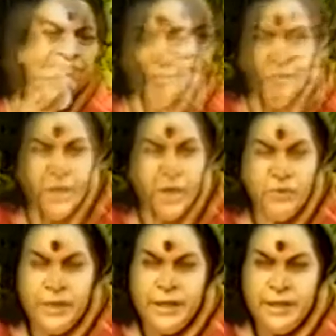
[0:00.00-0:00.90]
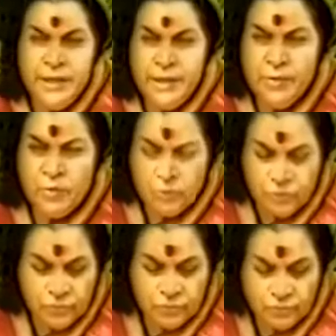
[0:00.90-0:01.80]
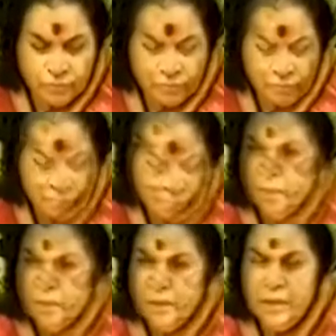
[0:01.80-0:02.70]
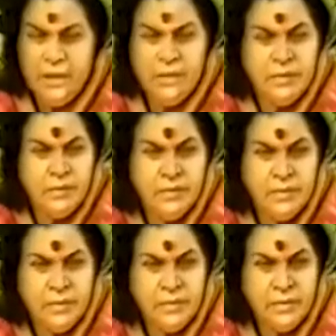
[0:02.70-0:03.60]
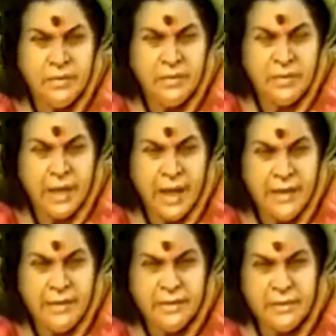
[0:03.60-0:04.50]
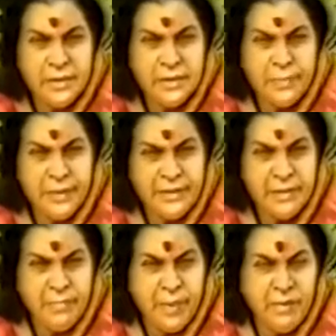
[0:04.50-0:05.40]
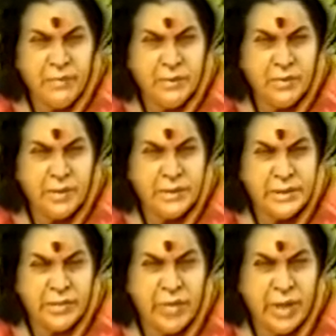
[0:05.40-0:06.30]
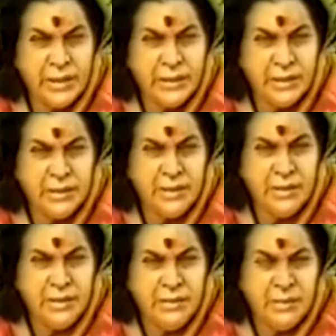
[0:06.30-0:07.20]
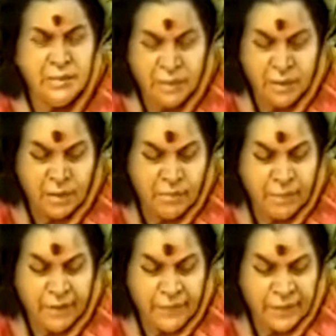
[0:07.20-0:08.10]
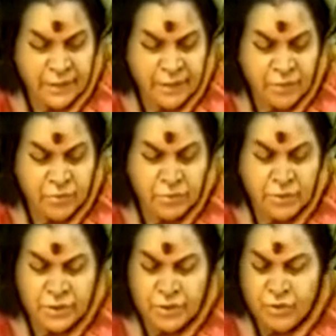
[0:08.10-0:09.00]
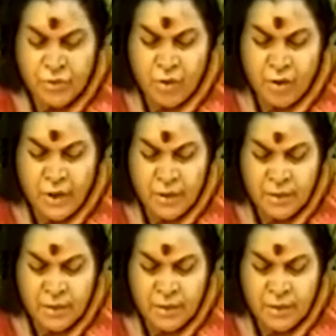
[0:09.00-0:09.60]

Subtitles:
without any ego. He had a special power called Samhara Shakti, by which he could destroy